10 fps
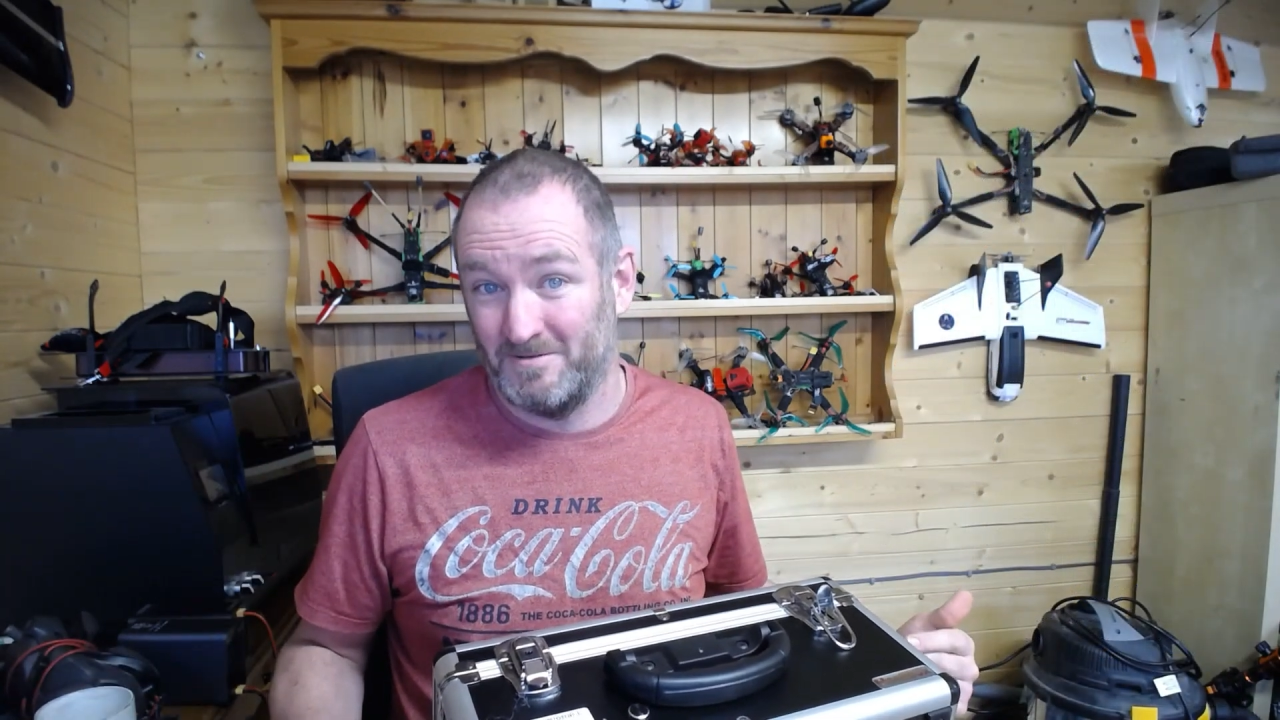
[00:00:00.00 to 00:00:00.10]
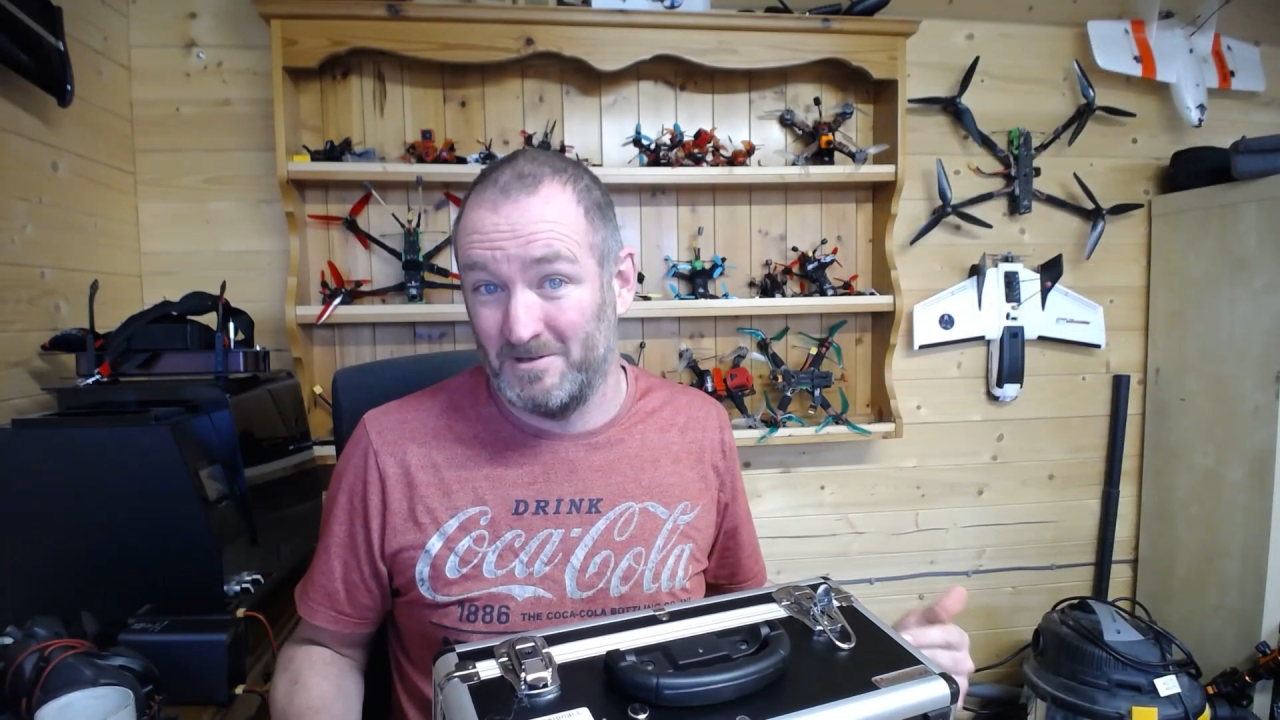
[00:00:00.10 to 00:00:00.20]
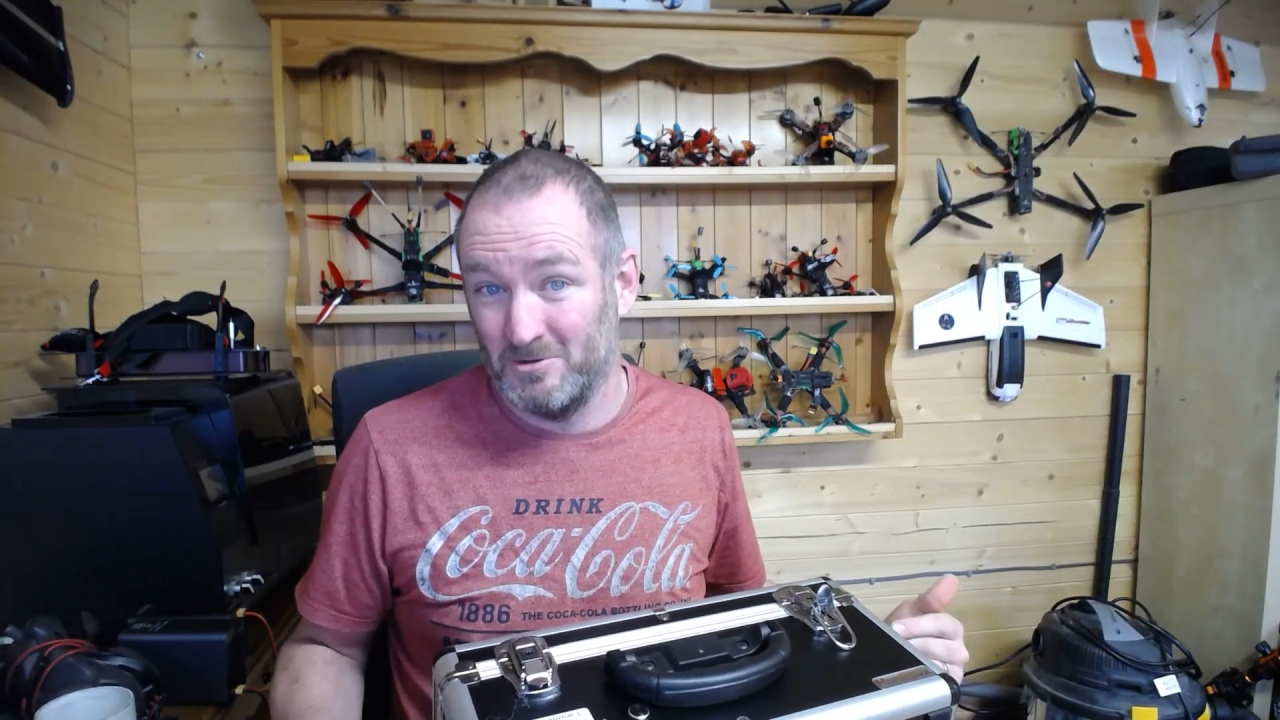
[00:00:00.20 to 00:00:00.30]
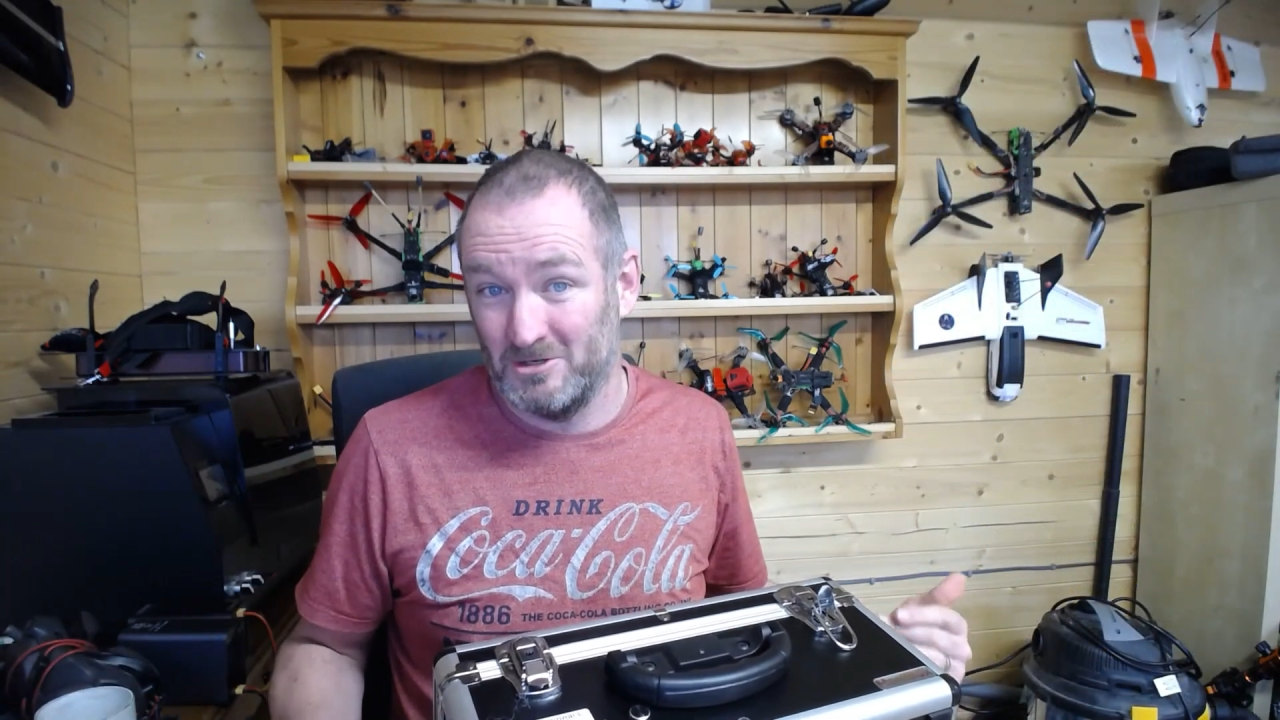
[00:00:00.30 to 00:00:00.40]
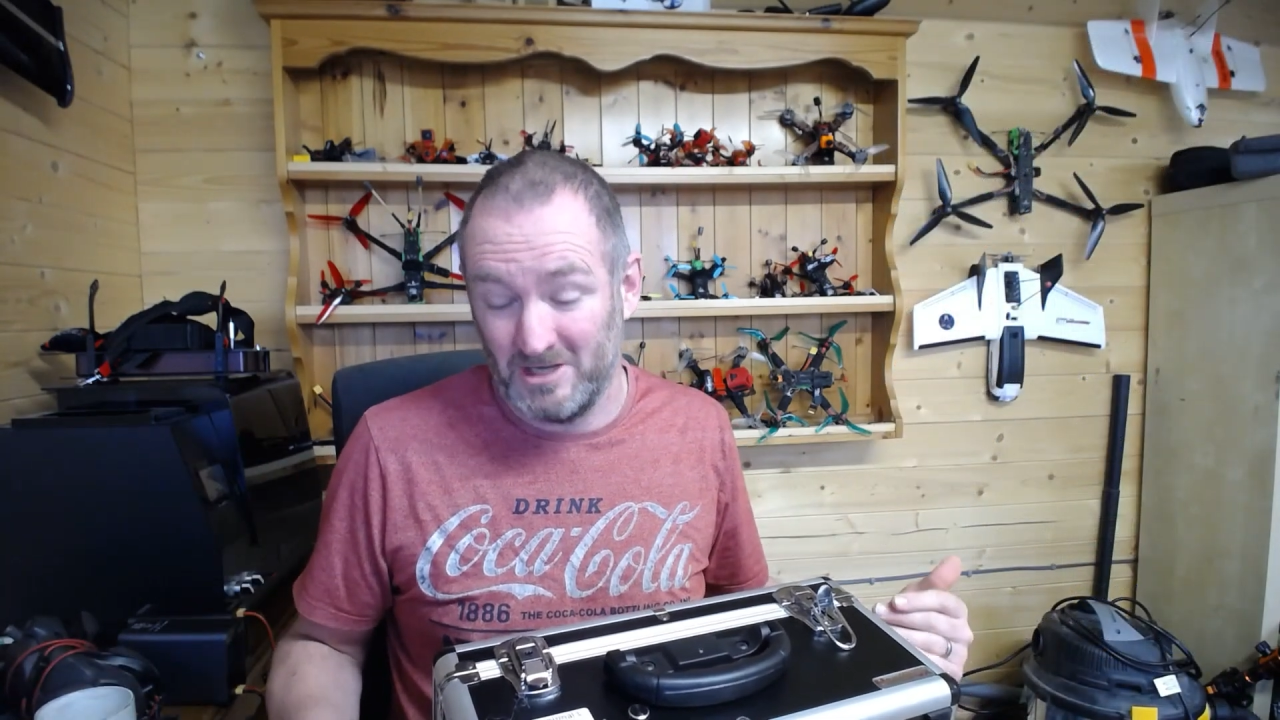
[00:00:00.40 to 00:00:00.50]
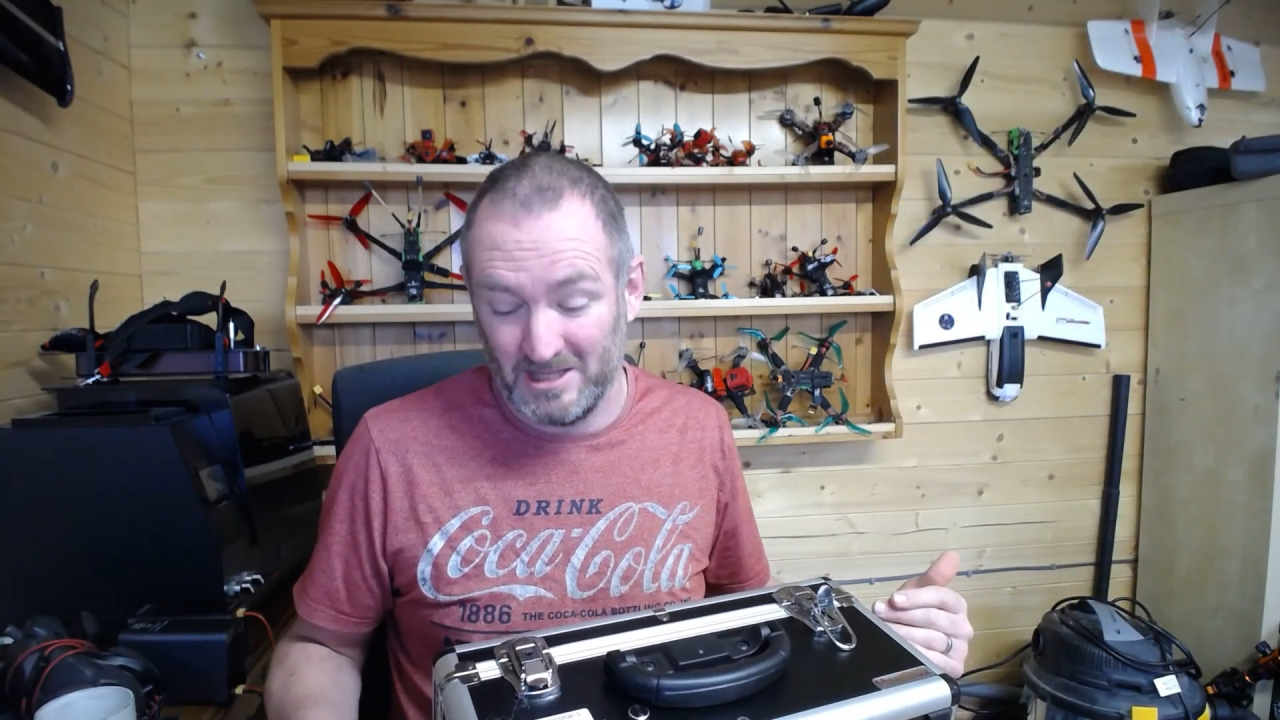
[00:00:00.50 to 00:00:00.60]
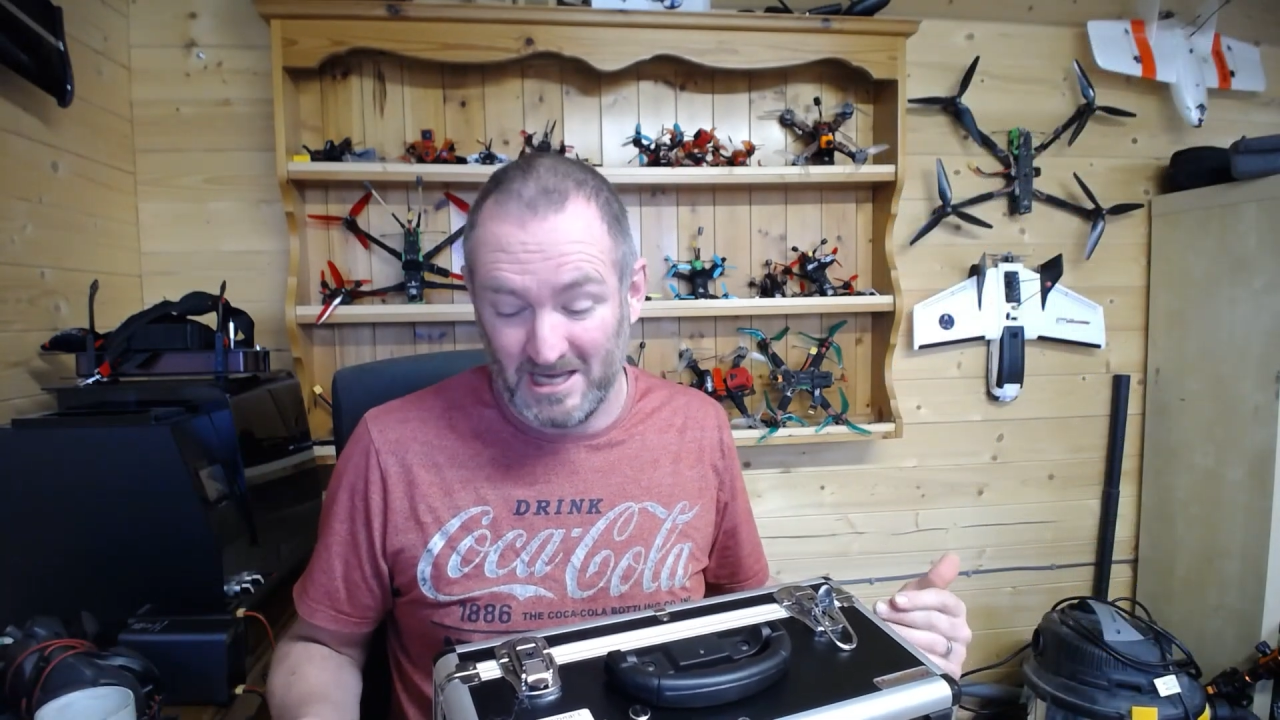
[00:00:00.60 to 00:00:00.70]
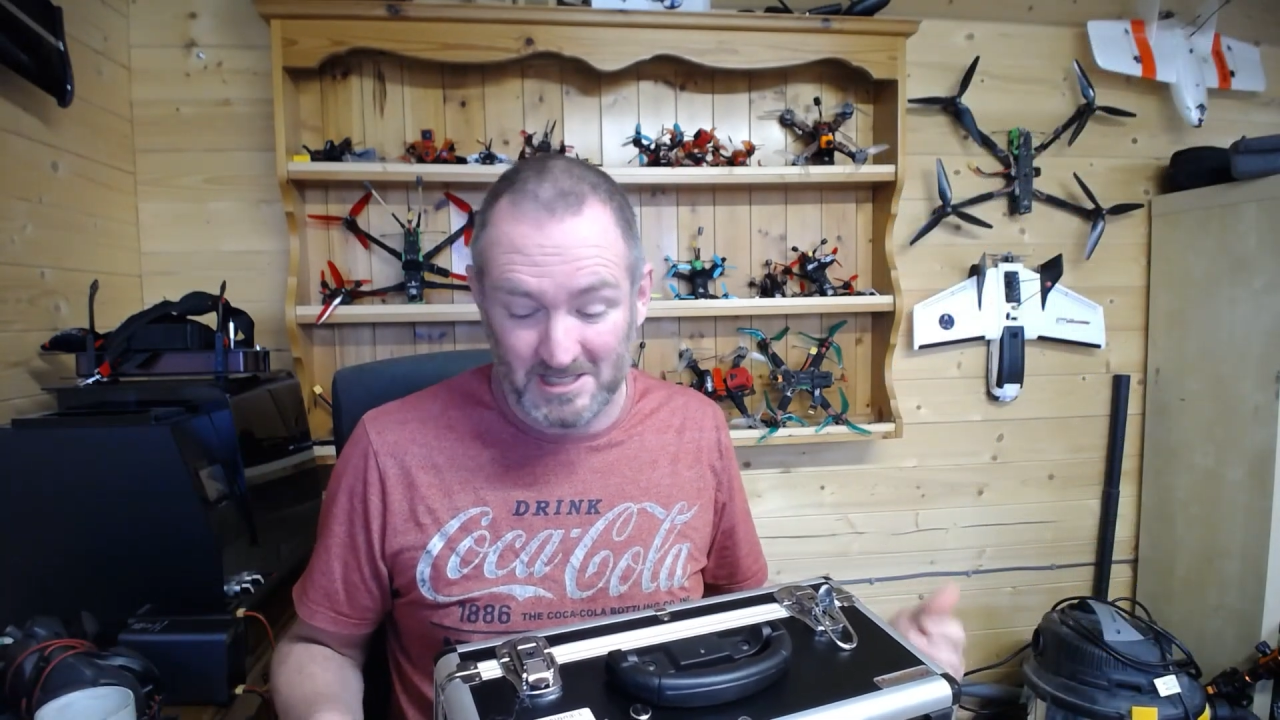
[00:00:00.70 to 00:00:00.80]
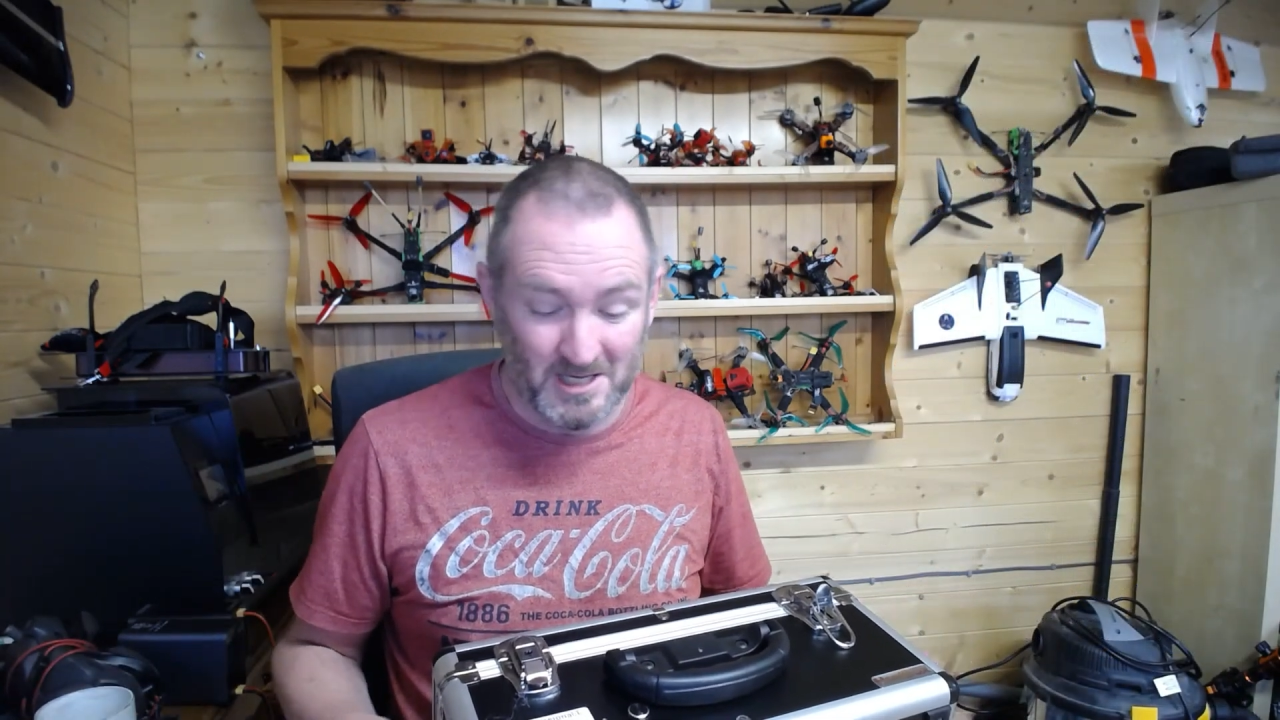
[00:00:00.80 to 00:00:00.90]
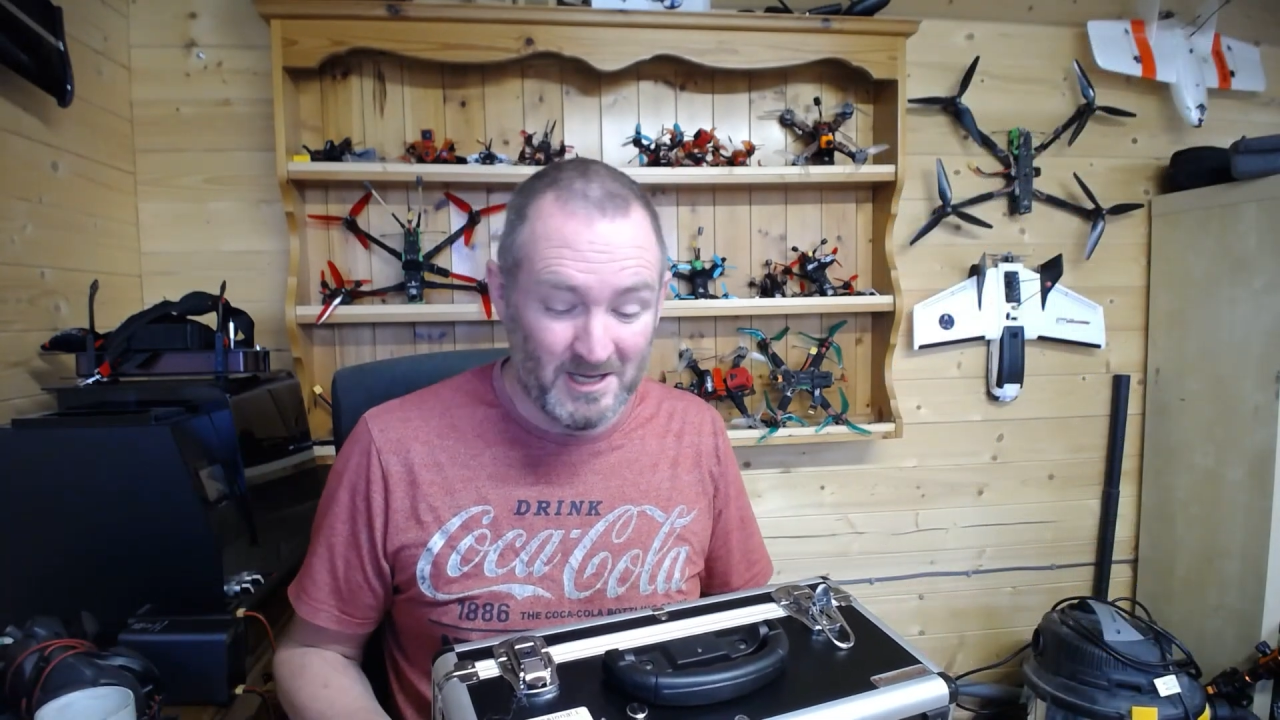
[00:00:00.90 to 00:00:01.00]
if you were doing
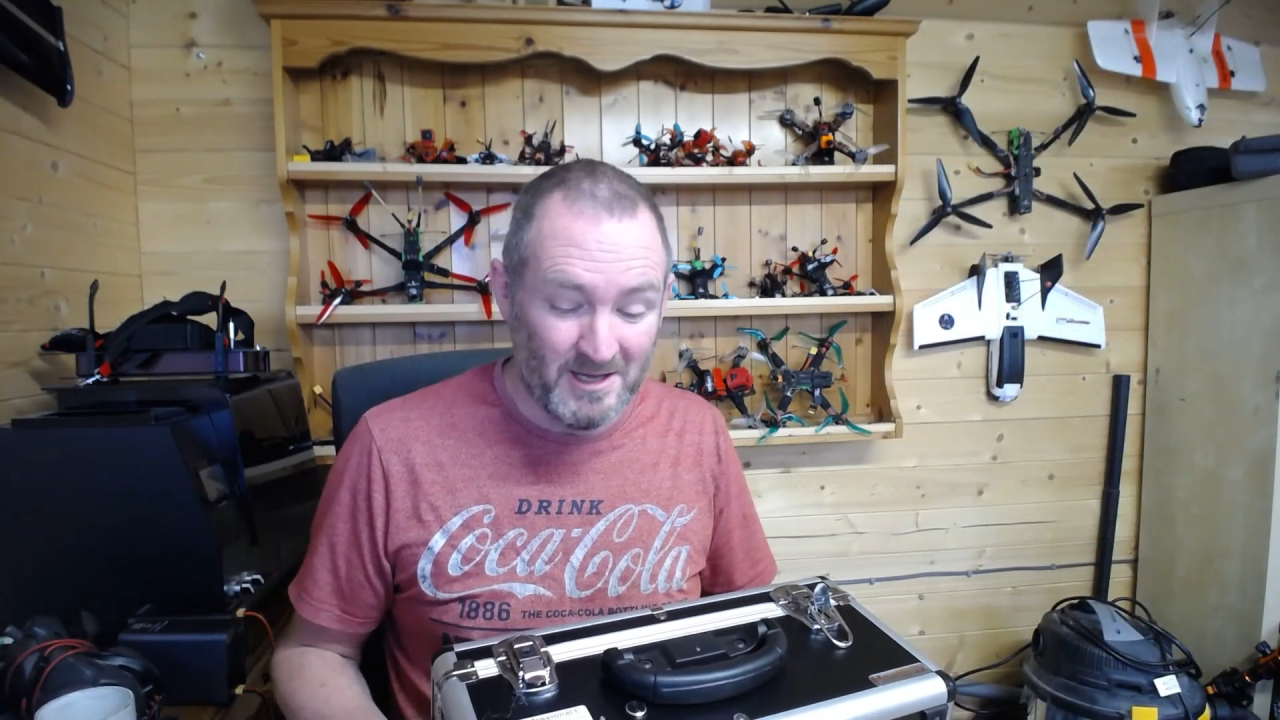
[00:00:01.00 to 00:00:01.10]
that.